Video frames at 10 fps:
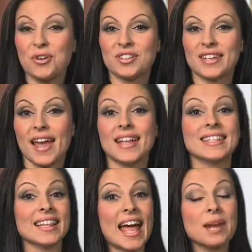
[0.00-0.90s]
Thursday,
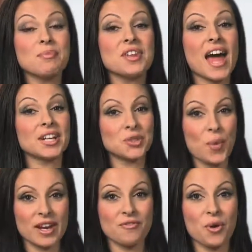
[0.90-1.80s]
it's Light Up the Night
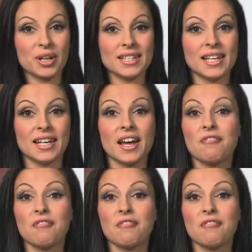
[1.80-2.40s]
2014,